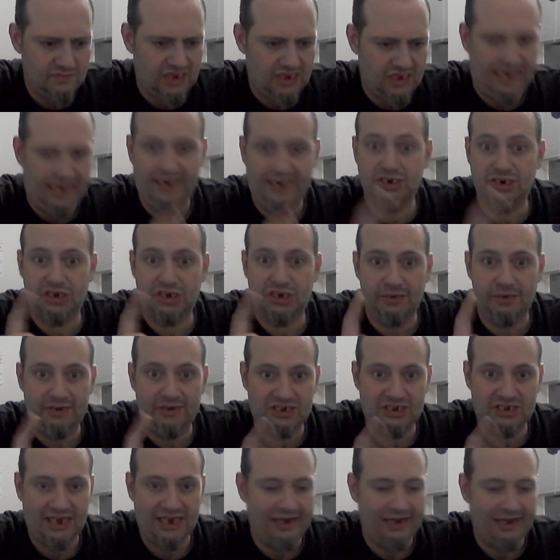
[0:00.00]
Okay, just give me a
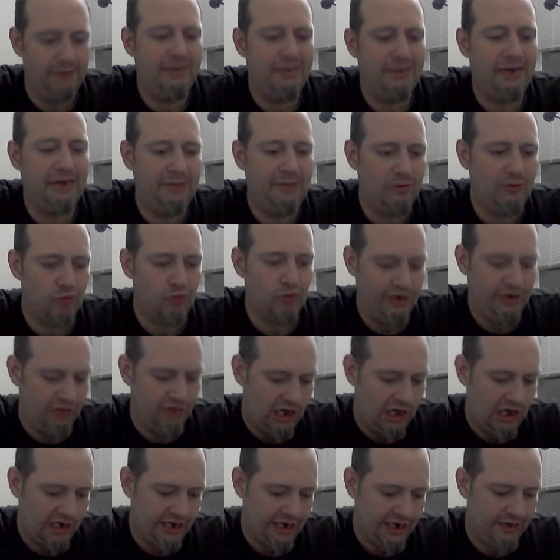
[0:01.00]
second. It made me
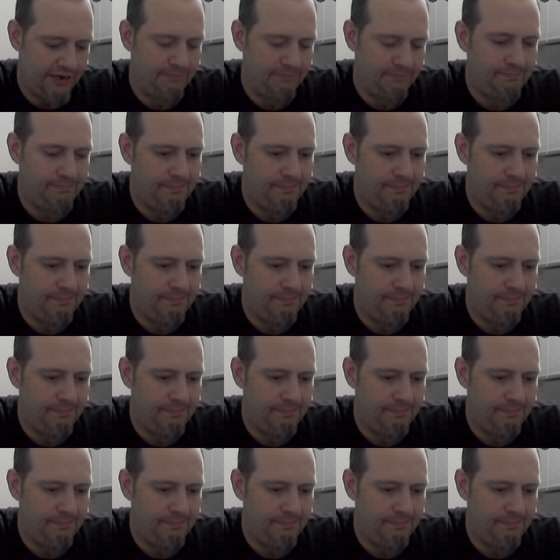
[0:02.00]
re-log in.